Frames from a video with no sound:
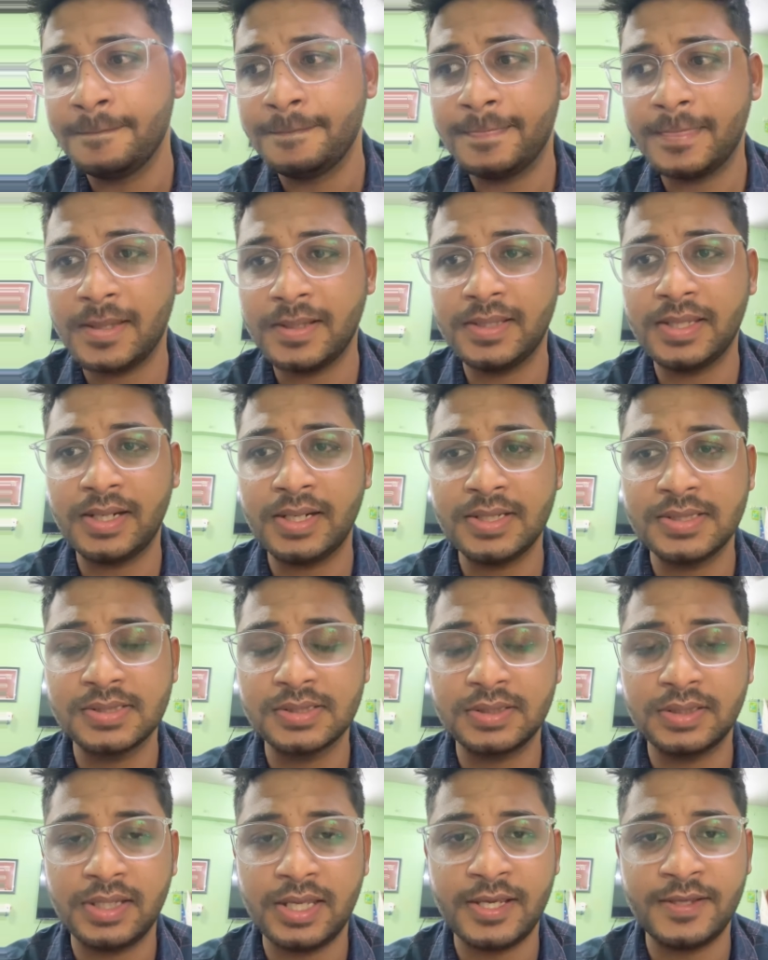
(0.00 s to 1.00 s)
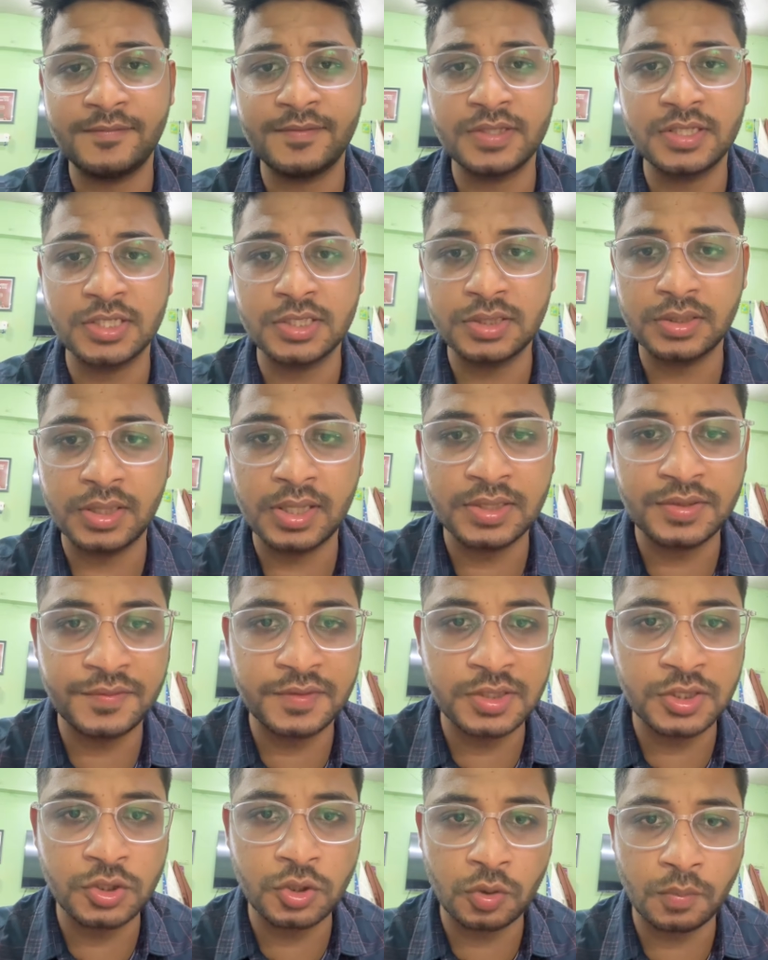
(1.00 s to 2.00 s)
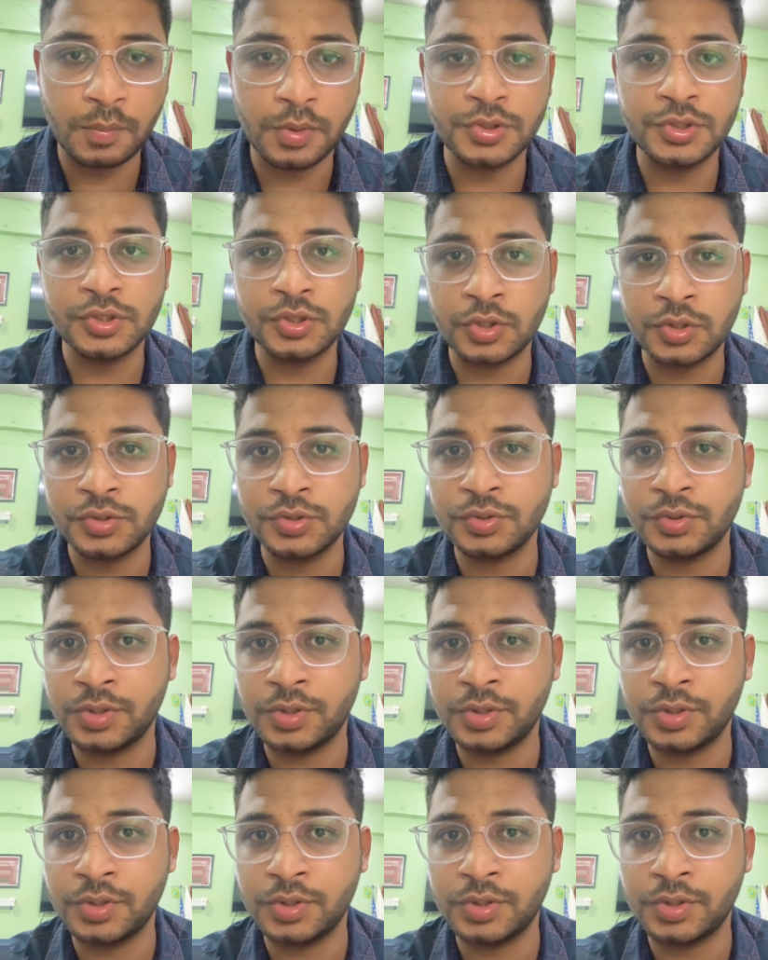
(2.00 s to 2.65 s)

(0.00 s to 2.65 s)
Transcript: that there is a SVC thrombosis also,